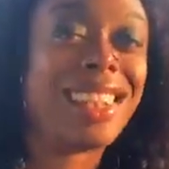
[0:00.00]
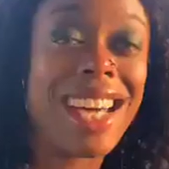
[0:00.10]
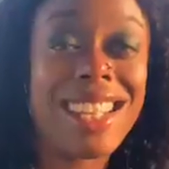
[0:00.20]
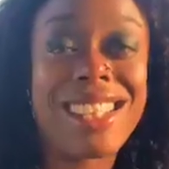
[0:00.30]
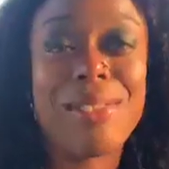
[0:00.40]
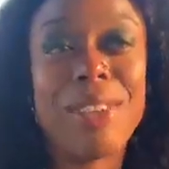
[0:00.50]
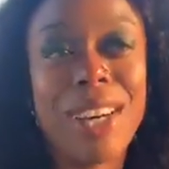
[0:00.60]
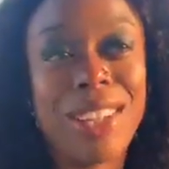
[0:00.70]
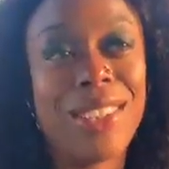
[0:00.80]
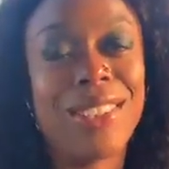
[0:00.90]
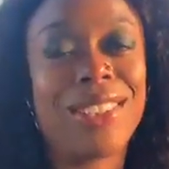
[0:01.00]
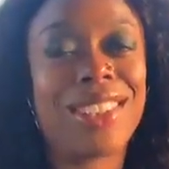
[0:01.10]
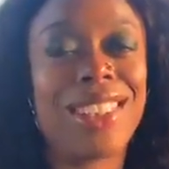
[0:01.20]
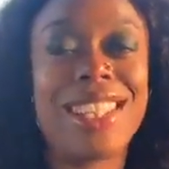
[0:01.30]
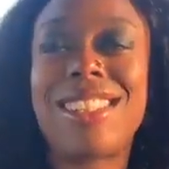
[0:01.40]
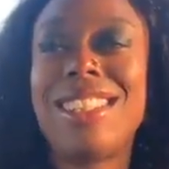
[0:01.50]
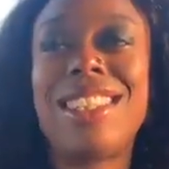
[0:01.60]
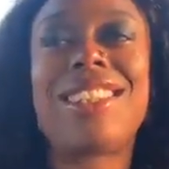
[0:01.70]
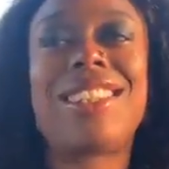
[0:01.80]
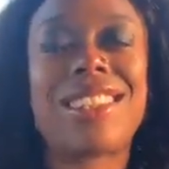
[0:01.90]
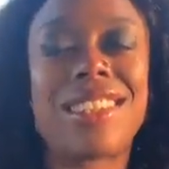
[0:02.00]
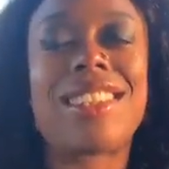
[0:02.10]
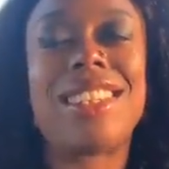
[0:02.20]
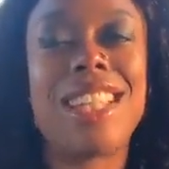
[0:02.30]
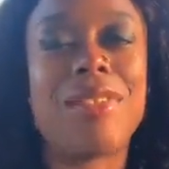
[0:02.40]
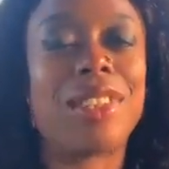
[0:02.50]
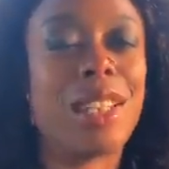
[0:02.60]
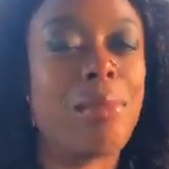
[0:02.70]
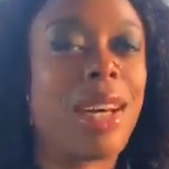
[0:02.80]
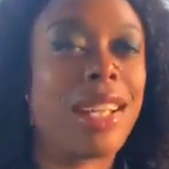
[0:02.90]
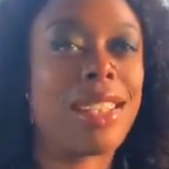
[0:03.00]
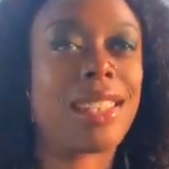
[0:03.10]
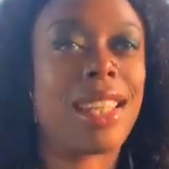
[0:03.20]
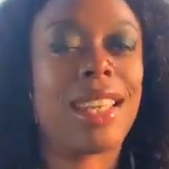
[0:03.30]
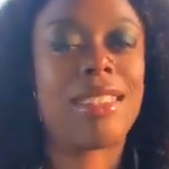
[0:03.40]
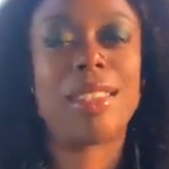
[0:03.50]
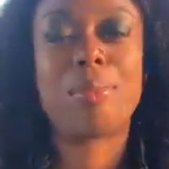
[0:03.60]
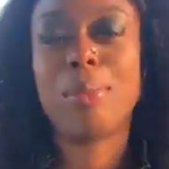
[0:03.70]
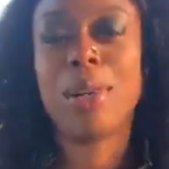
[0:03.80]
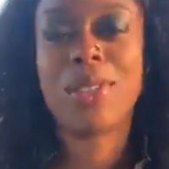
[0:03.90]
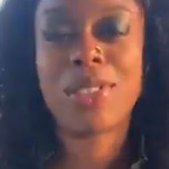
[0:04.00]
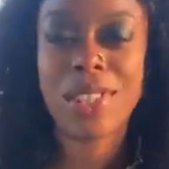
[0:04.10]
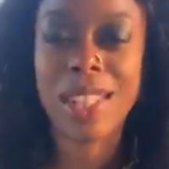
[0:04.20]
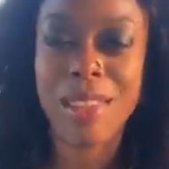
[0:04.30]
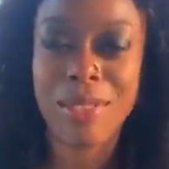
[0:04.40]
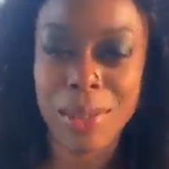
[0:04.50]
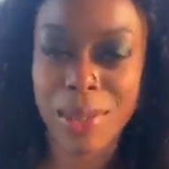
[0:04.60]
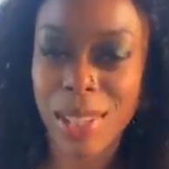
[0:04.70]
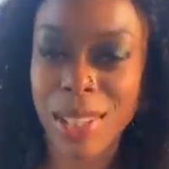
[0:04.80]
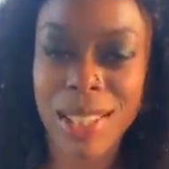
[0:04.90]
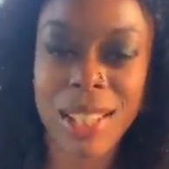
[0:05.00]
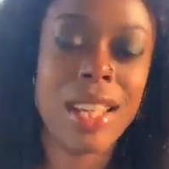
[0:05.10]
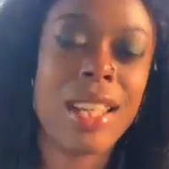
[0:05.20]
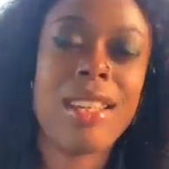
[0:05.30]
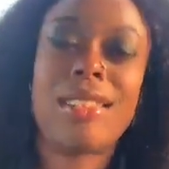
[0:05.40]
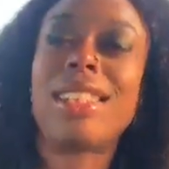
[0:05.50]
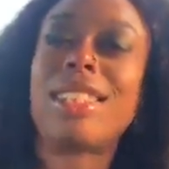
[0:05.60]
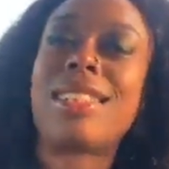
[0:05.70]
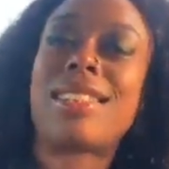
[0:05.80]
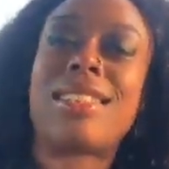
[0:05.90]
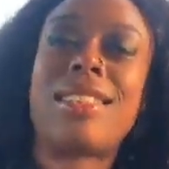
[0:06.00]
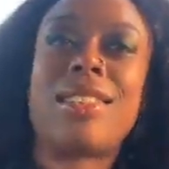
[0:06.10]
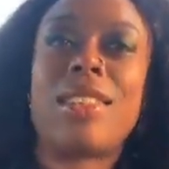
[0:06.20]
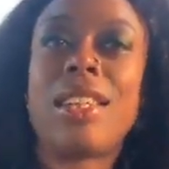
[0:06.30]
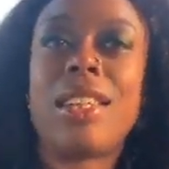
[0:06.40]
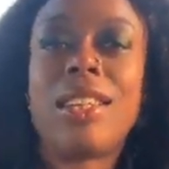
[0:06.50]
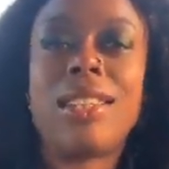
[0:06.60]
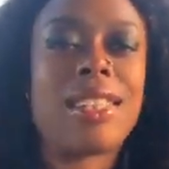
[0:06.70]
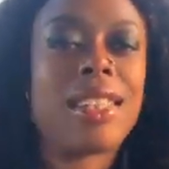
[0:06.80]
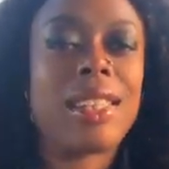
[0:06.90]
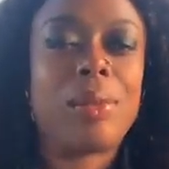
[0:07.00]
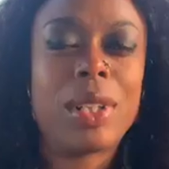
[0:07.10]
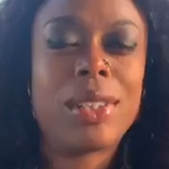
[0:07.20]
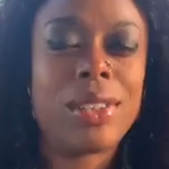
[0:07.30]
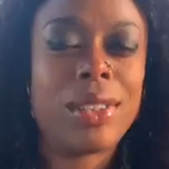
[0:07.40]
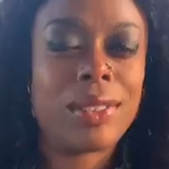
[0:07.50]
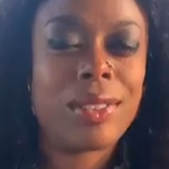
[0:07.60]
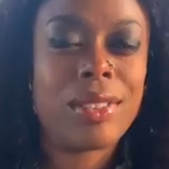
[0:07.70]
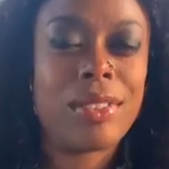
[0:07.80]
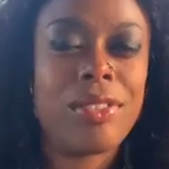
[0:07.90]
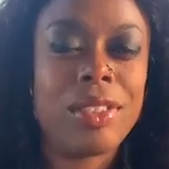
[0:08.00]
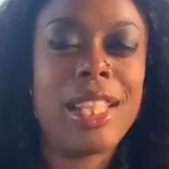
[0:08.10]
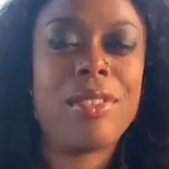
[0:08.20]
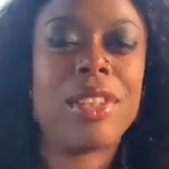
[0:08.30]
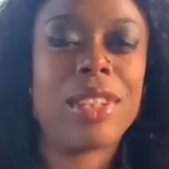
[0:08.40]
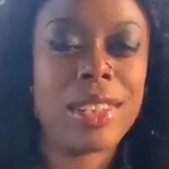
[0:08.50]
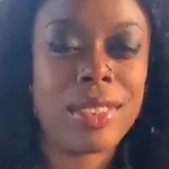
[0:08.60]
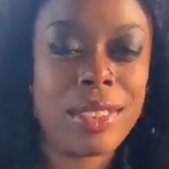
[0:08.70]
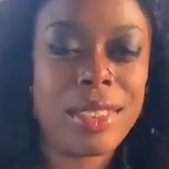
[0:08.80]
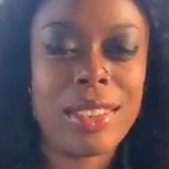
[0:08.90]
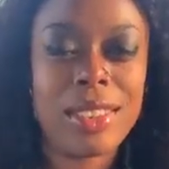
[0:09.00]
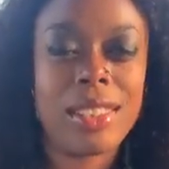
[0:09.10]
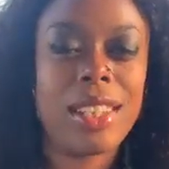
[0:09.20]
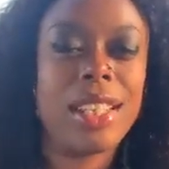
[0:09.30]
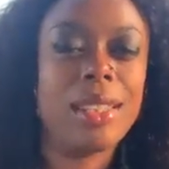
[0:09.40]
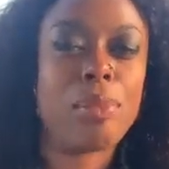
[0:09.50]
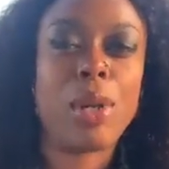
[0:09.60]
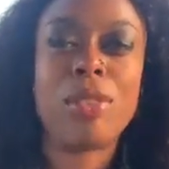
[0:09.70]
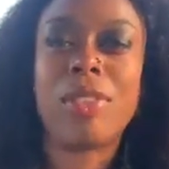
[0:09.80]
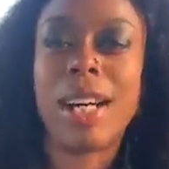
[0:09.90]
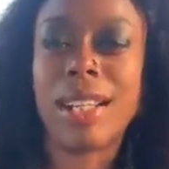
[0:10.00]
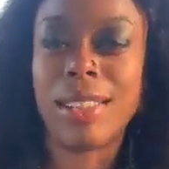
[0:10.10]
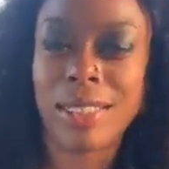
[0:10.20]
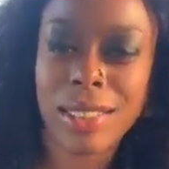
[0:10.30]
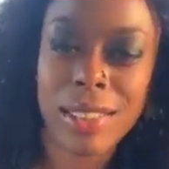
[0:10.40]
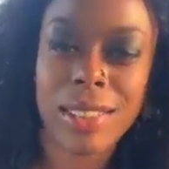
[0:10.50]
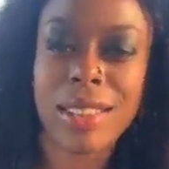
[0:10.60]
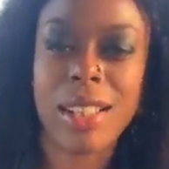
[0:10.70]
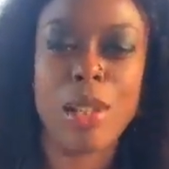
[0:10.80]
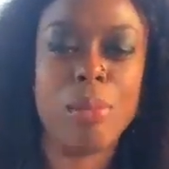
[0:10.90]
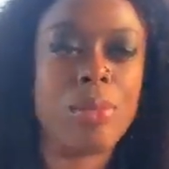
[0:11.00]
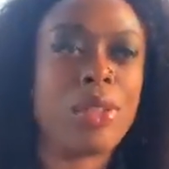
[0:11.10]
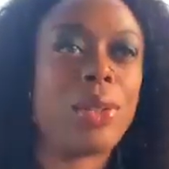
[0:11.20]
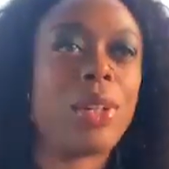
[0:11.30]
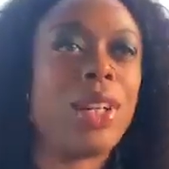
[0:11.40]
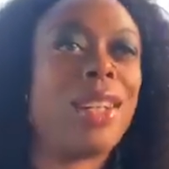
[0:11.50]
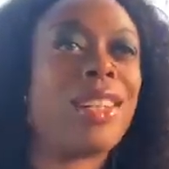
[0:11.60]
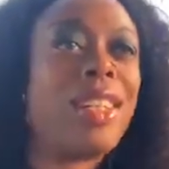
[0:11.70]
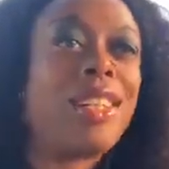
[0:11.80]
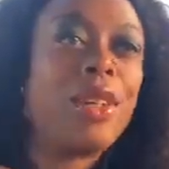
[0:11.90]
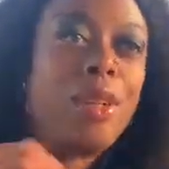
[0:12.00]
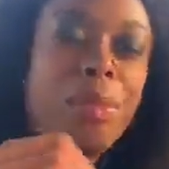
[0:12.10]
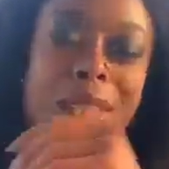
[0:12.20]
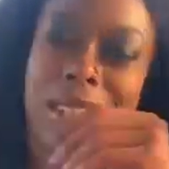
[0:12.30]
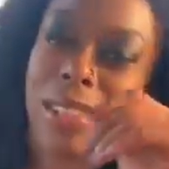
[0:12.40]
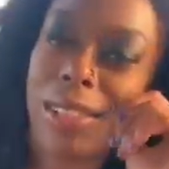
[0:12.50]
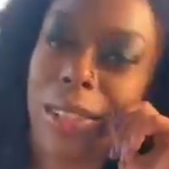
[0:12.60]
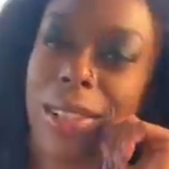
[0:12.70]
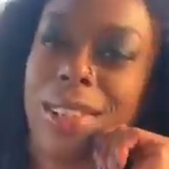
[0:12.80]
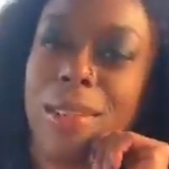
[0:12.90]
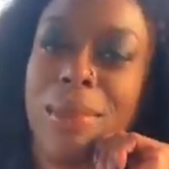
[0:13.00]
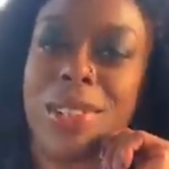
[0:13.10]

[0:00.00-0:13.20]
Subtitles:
That is the motto. And she definitely embodies that. She promotes everyone. She gives this real flavor and profile to her beats and her